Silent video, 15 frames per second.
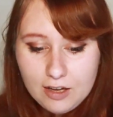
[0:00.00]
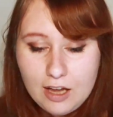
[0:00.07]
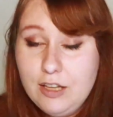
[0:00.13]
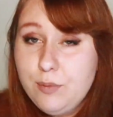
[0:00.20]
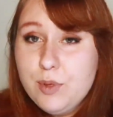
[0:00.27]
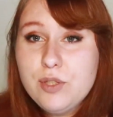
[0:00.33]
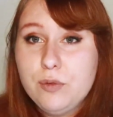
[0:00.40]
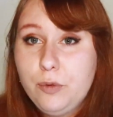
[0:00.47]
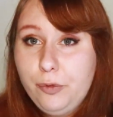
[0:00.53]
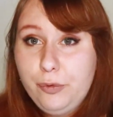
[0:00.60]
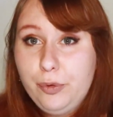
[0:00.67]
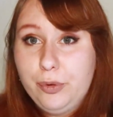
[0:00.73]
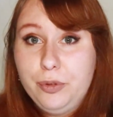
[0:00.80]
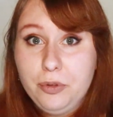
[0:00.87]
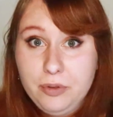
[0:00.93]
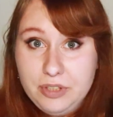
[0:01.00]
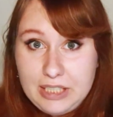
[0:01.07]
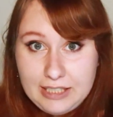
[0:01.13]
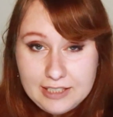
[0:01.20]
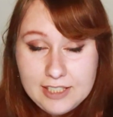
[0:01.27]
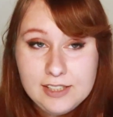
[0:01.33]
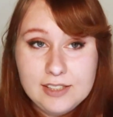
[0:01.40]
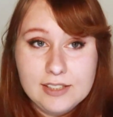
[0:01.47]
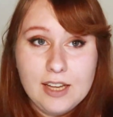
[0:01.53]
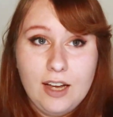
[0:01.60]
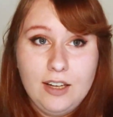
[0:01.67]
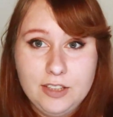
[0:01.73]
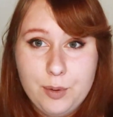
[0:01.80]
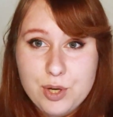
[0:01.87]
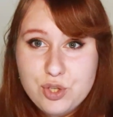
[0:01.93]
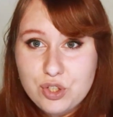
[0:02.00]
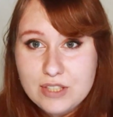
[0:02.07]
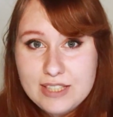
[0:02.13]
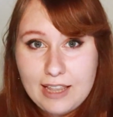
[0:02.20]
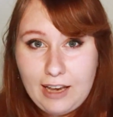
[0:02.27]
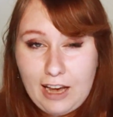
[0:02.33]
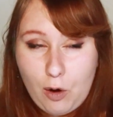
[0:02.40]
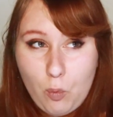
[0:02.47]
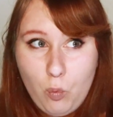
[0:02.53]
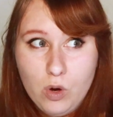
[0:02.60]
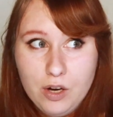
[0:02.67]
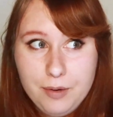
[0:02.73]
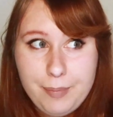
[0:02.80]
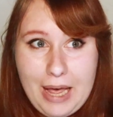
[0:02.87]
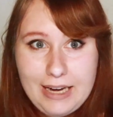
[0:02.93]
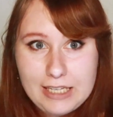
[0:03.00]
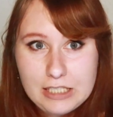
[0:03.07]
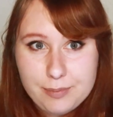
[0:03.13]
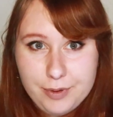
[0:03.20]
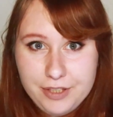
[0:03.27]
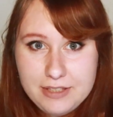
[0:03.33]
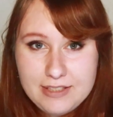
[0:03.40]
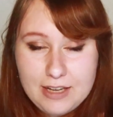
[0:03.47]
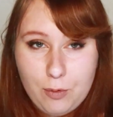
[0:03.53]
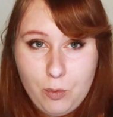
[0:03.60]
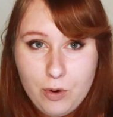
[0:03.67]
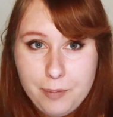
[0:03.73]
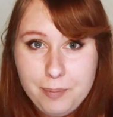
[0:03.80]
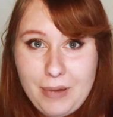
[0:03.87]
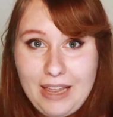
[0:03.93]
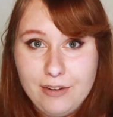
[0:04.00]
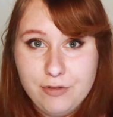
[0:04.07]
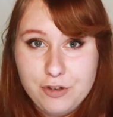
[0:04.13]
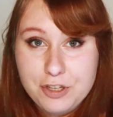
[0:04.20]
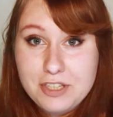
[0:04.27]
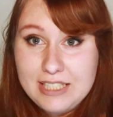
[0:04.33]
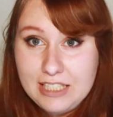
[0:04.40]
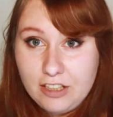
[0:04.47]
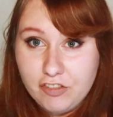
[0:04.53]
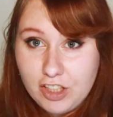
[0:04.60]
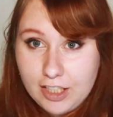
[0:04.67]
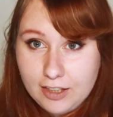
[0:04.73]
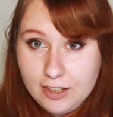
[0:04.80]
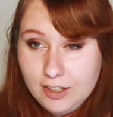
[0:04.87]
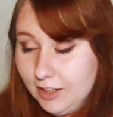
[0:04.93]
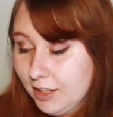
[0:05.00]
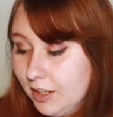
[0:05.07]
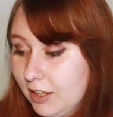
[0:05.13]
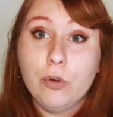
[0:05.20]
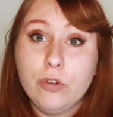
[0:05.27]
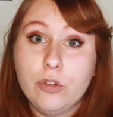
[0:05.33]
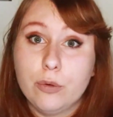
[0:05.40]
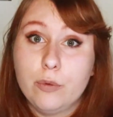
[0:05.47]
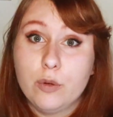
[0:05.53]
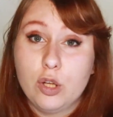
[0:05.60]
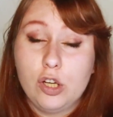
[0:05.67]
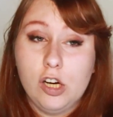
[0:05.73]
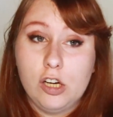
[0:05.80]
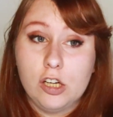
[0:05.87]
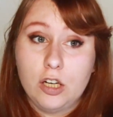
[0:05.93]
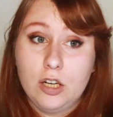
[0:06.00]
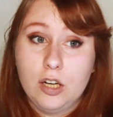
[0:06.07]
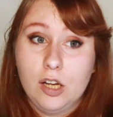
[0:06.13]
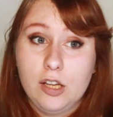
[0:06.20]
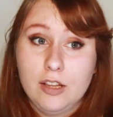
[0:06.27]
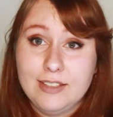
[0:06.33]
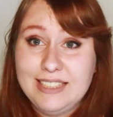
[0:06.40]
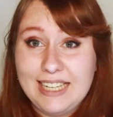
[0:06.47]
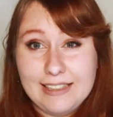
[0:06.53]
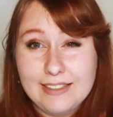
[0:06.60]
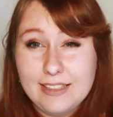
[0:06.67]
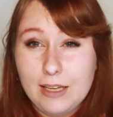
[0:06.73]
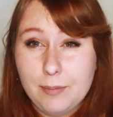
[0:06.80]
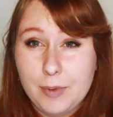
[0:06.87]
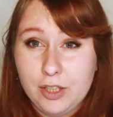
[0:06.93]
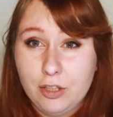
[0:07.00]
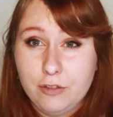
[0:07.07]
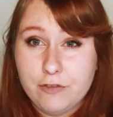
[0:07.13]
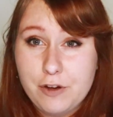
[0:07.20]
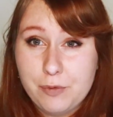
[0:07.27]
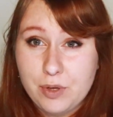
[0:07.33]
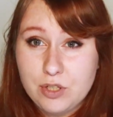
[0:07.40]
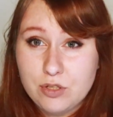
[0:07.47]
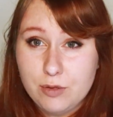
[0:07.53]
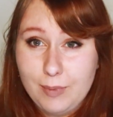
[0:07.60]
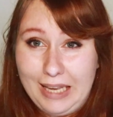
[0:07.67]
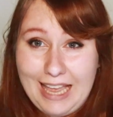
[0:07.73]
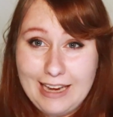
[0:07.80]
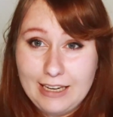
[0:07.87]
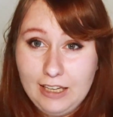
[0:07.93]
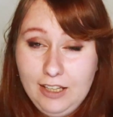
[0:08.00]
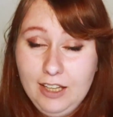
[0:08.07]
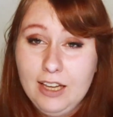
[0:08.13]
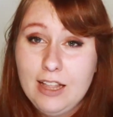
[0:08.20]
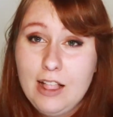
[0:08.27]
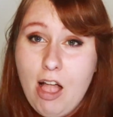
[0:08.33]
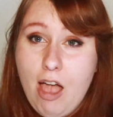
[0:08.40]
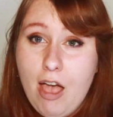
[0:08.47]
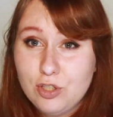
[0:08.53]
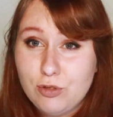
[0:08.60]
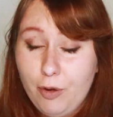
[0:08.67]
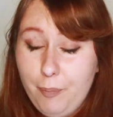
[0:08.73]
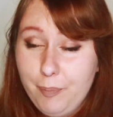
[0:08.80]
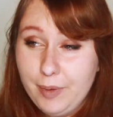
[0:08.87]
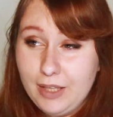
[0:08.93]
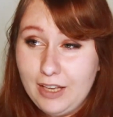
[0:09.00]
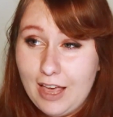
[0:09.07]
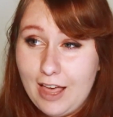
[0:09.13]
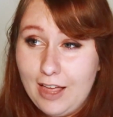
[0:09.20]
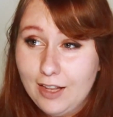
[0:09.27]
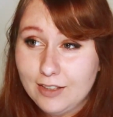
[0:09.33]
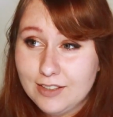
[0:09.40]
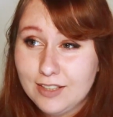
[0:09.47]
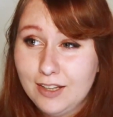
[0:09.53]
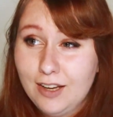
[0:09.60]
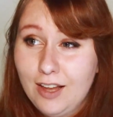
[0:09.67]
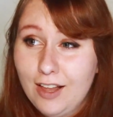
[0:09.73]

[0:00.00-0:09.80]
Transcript: It was overall nice. There was just that like one bad experience, that one bad first evening. Also for the car, the next day my girlfriend went to the mechanic. She dropped me at